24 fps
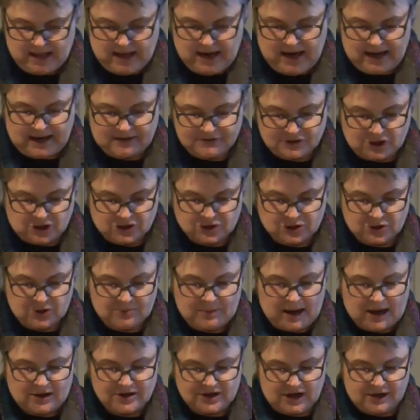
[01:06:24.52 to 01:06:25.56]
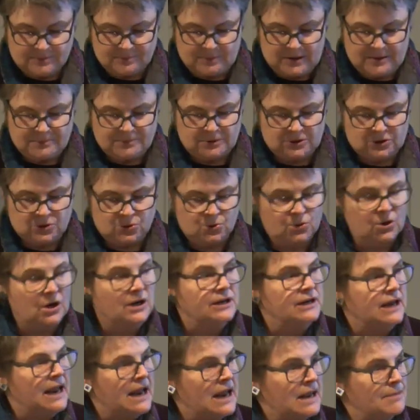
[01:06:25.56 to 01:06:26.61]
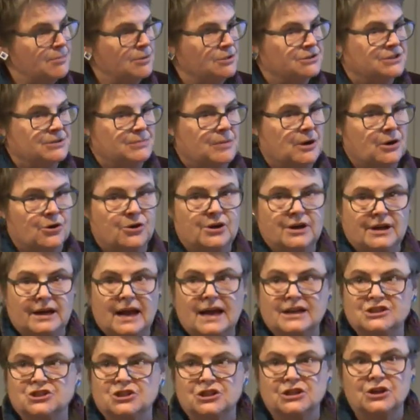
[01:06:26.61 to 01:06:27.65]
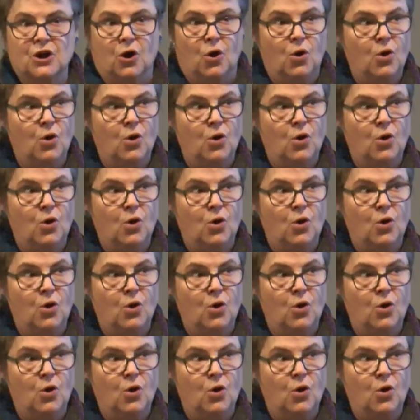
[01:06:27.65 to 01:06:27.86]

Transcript: And I've talked to you about young people who are unable to marry and actually